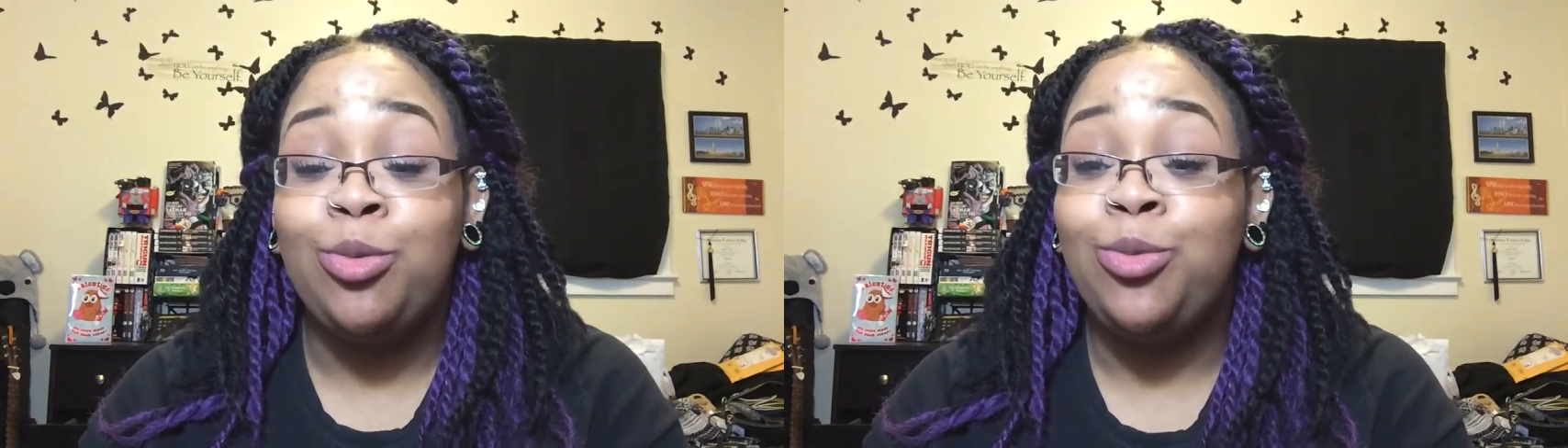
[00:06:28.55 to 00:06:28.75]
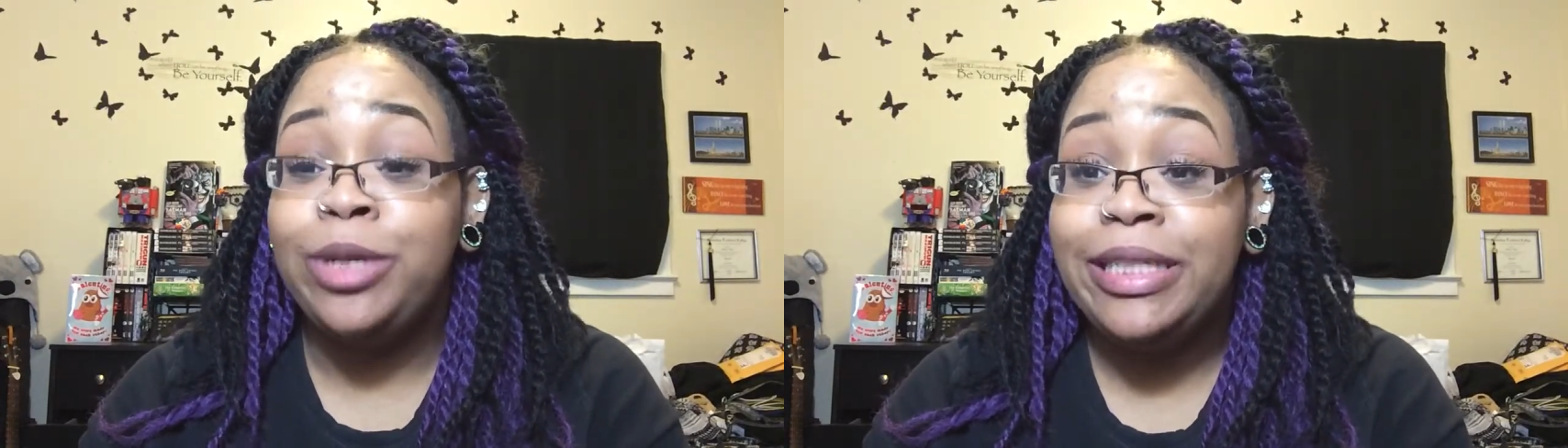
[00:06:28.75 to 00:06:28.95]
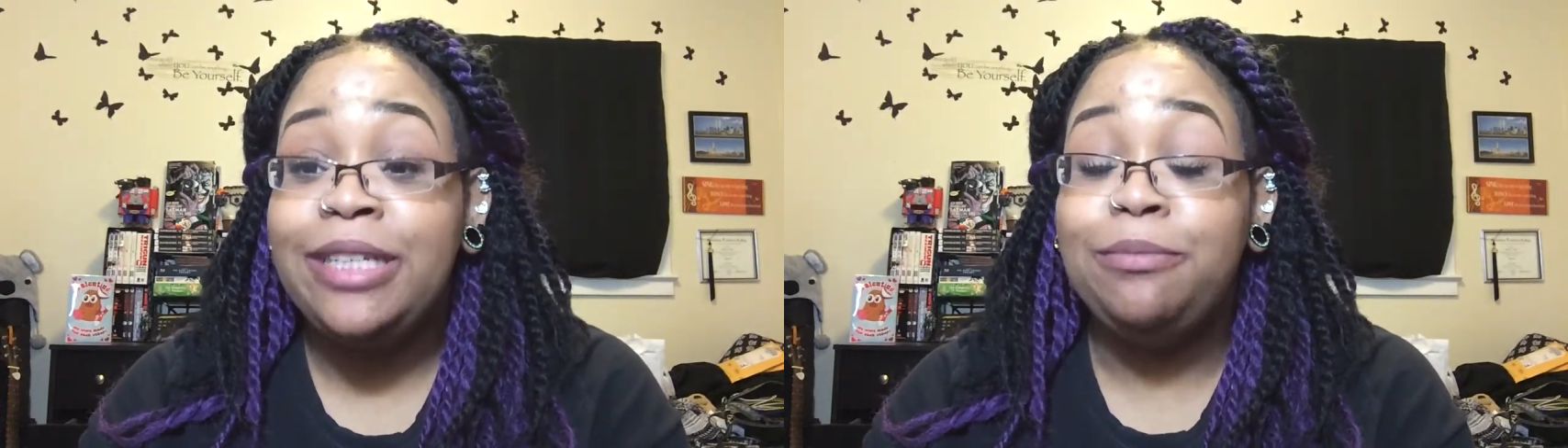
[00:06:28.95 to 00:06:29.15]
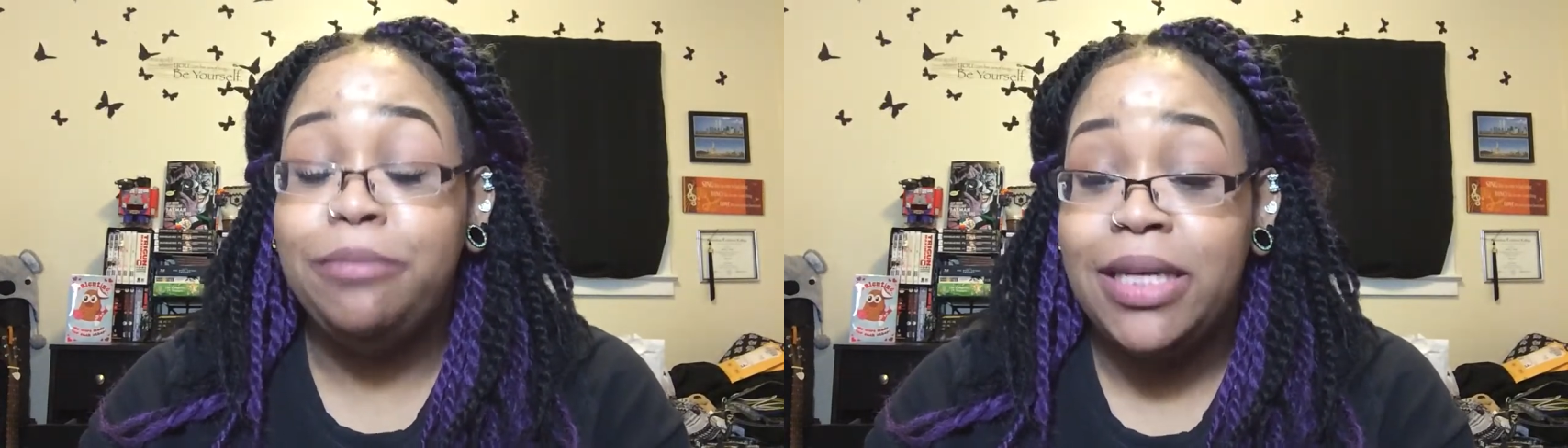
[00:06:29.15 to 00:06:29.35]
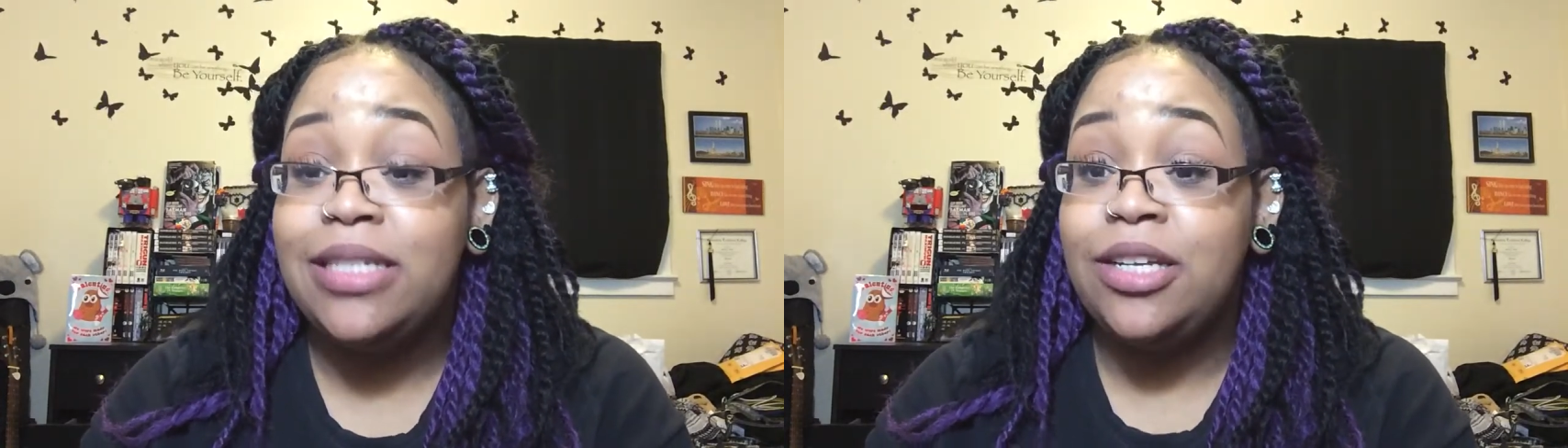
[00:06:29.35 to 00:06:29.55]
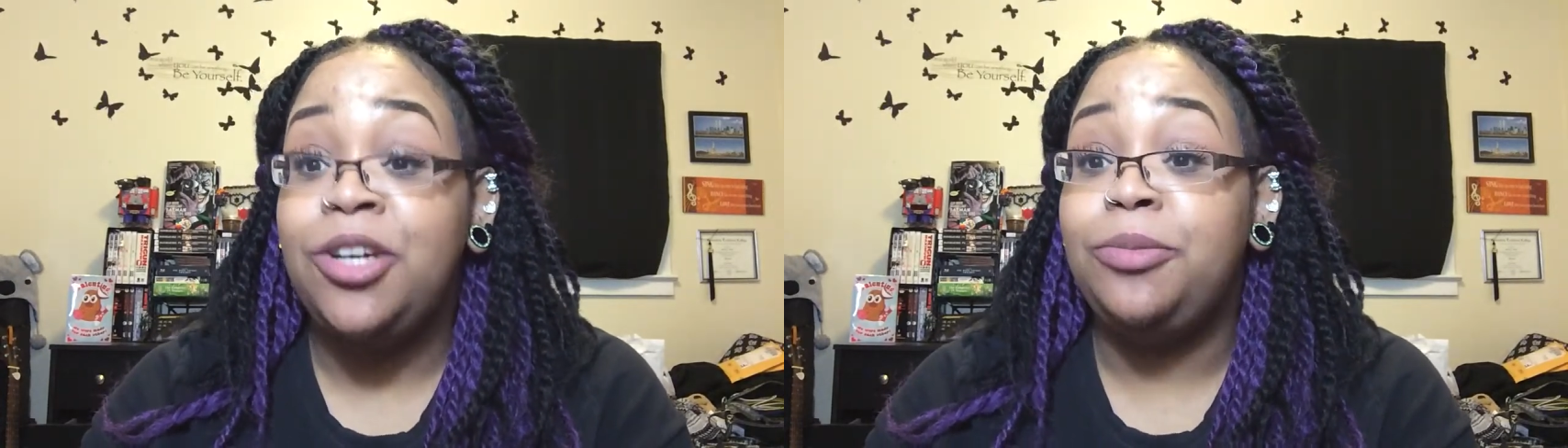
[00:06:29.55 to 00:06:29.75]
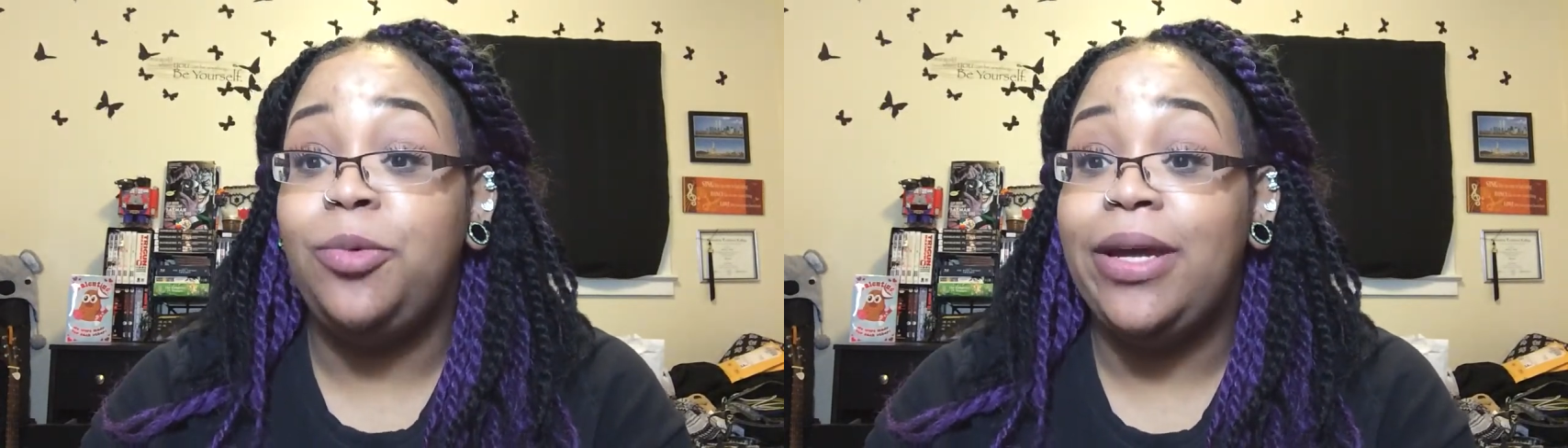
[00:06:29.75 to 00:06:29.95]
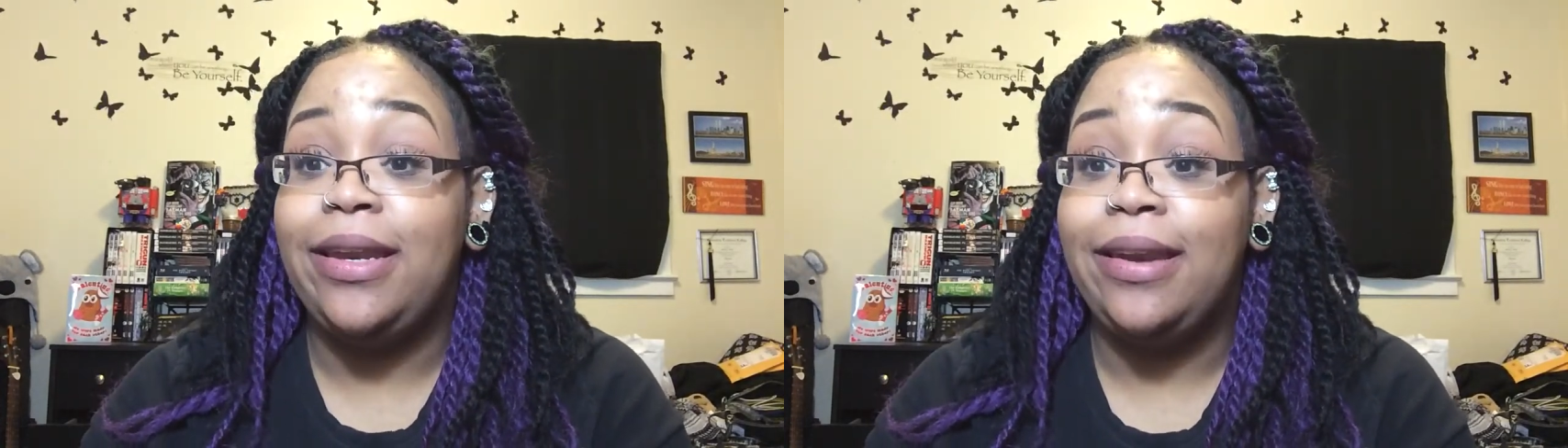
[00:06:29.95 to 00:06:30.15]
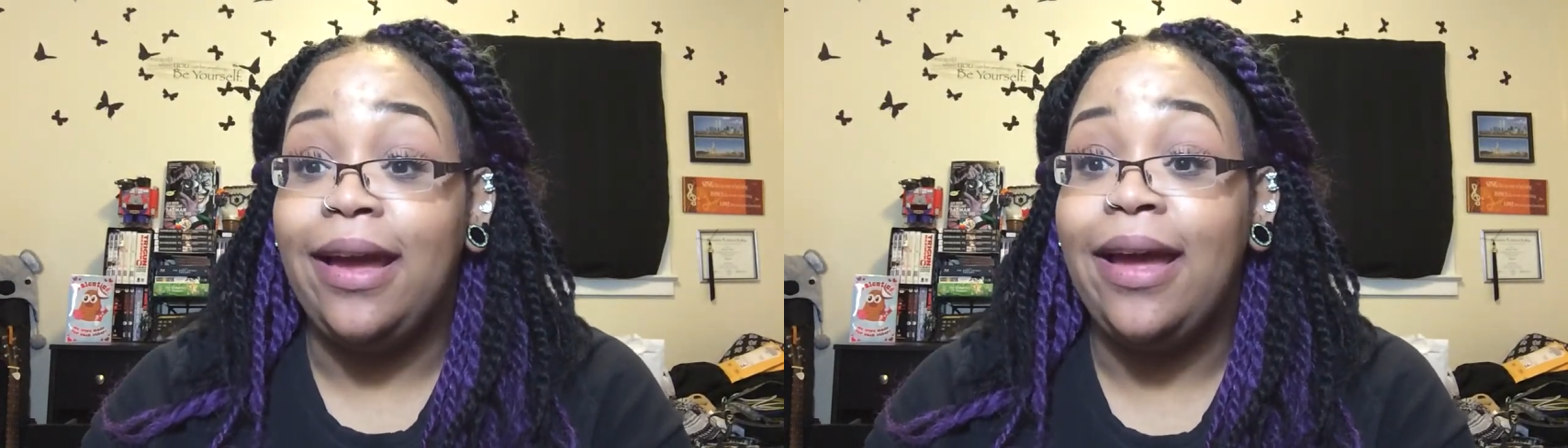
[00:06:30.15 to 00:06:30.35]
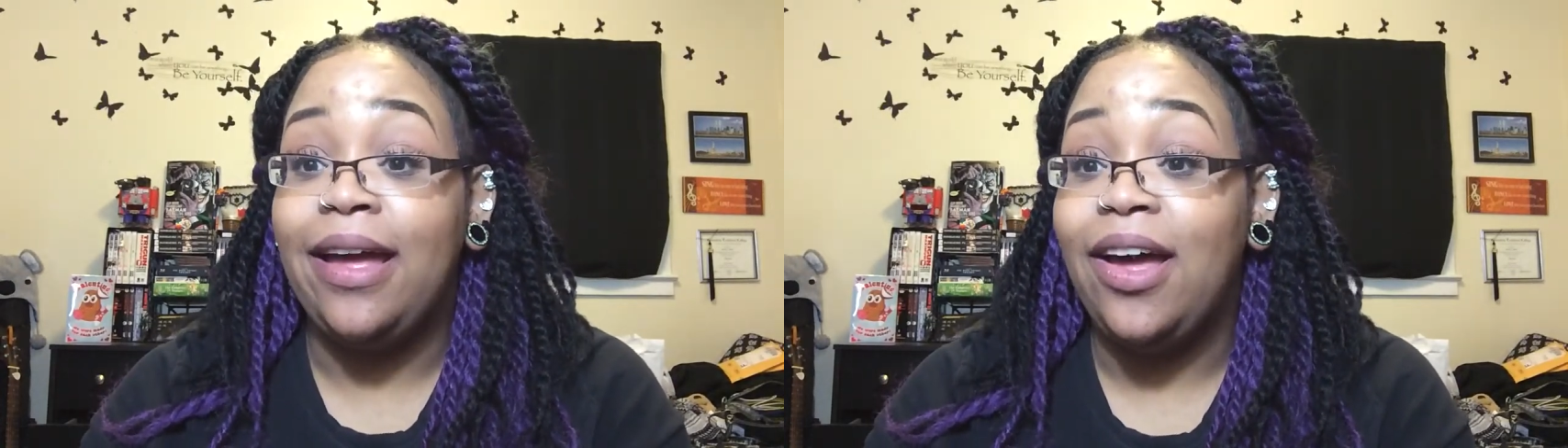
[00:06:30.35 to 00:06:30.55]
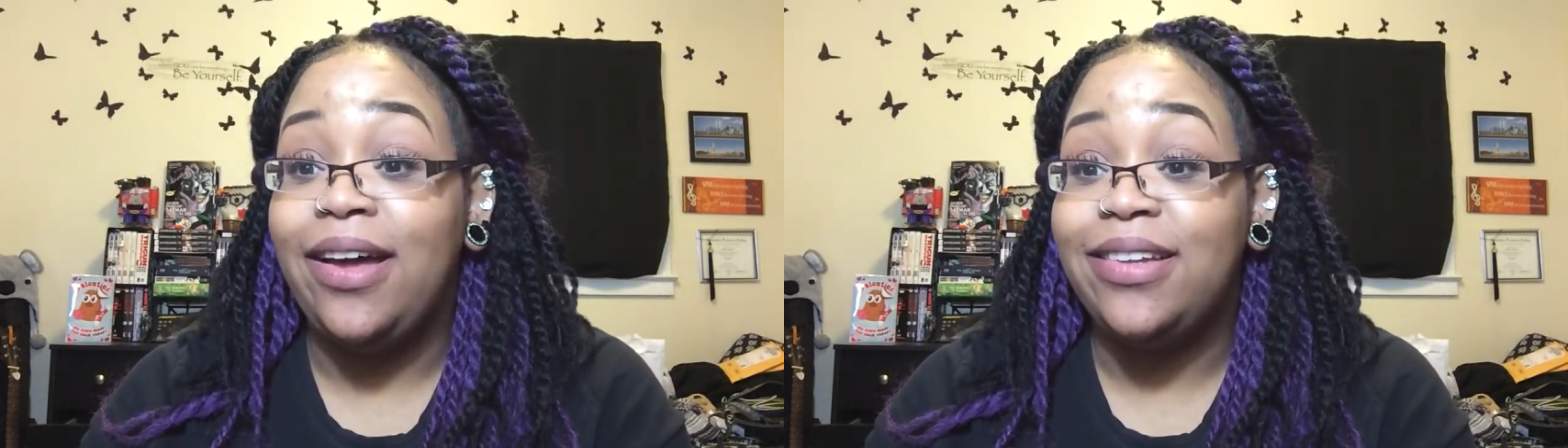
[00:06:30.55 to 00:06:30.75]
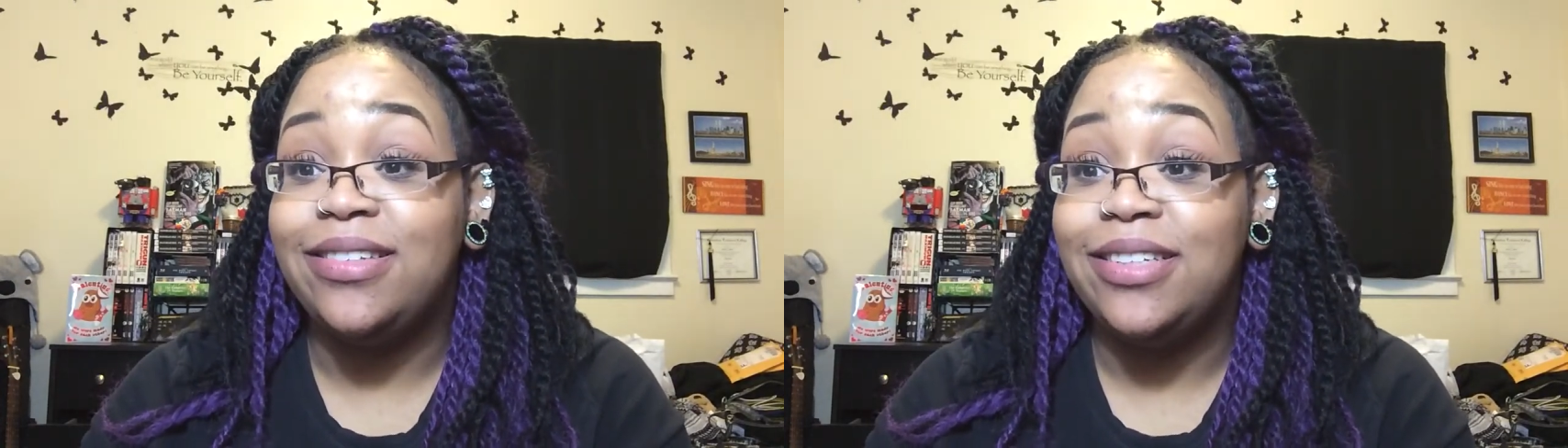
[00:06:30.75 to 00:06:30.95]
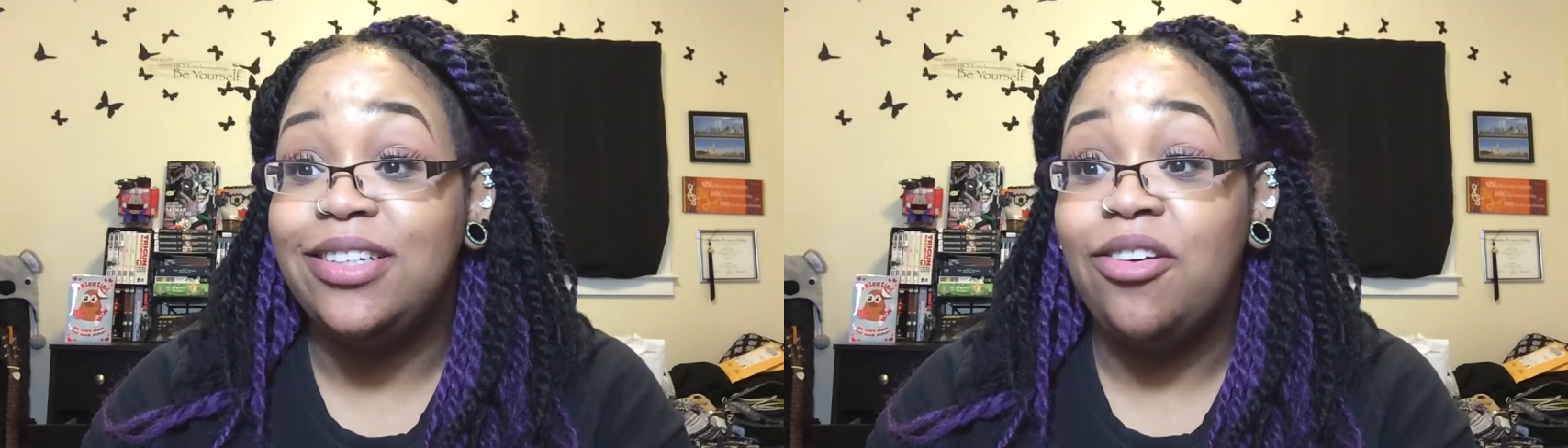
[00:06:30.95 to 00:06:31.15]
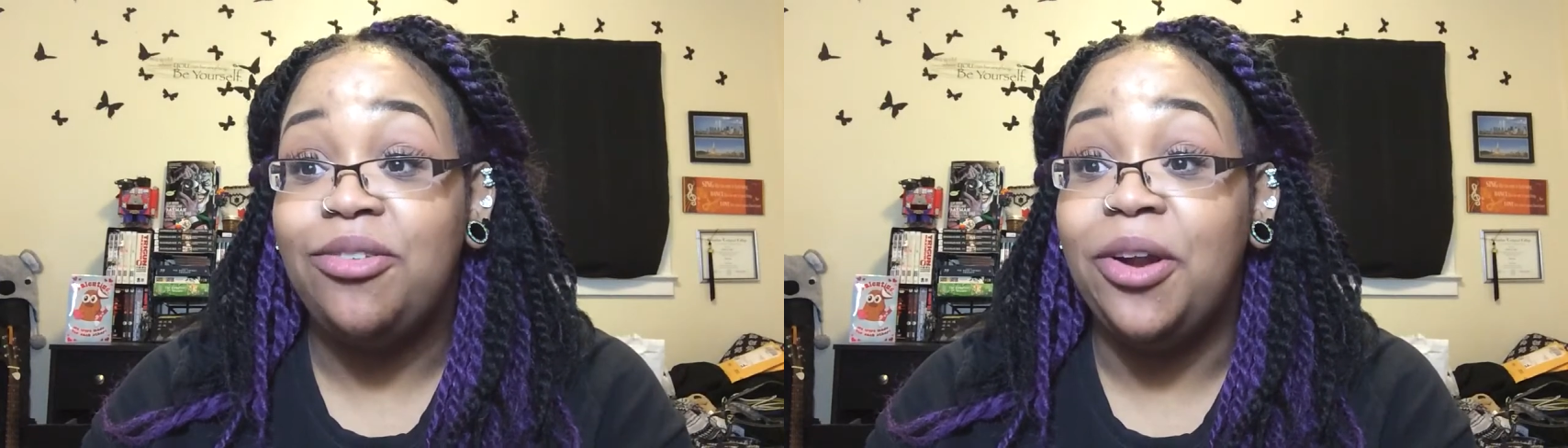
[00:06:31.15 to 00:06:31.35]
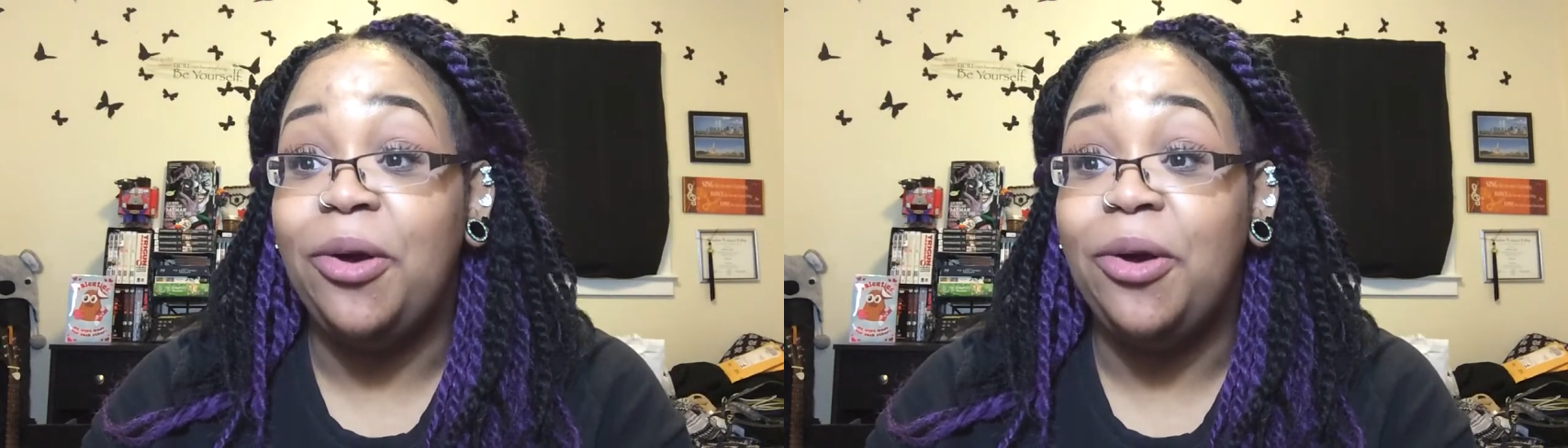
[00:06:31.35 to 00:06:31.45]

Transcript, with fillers: really messed up way to die. I honestly don't know.